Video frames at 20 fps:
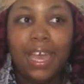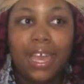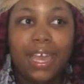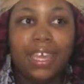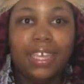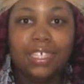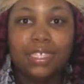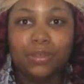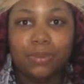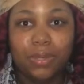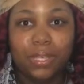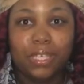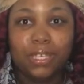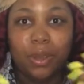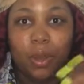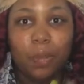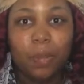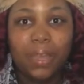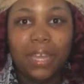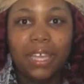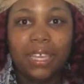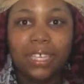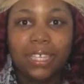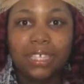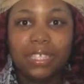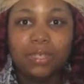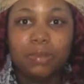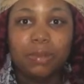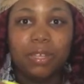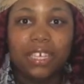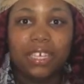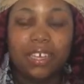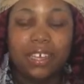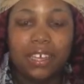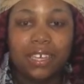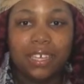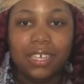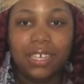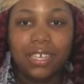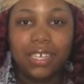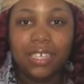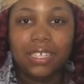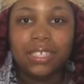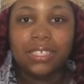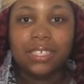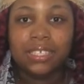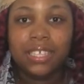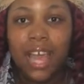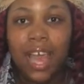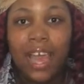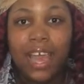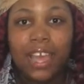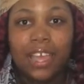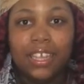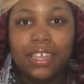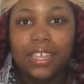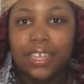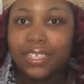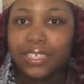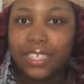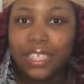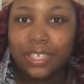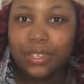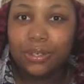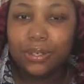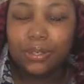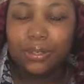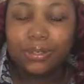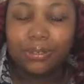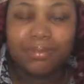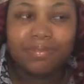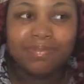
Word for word: is with no pennies because they're see-through.